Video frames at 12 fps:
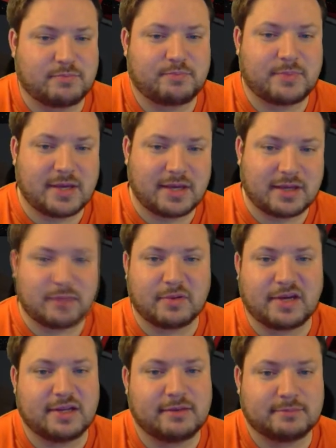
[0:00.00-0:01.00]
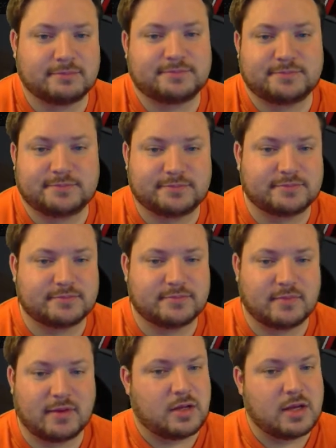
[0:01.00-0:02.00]
kick in the butt.
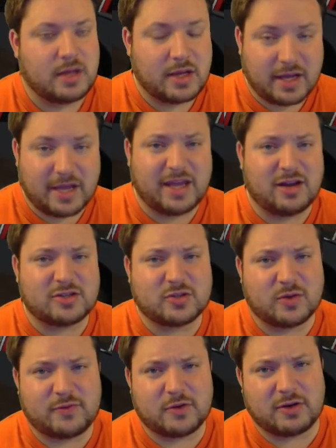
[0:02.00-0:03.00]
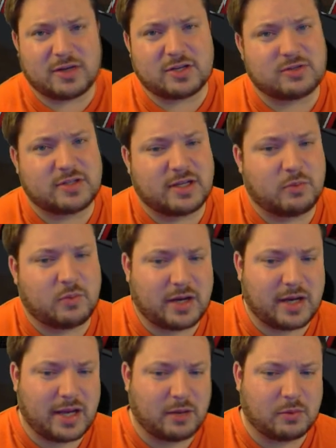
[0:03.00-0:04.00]
And also, if you're interested, what
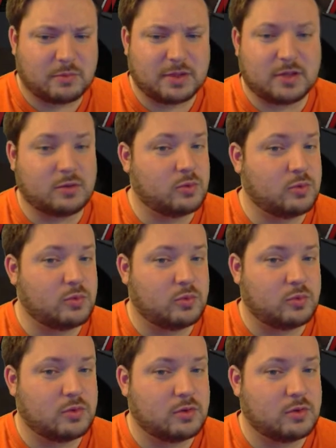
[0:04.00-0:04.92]
I will be... Ooh.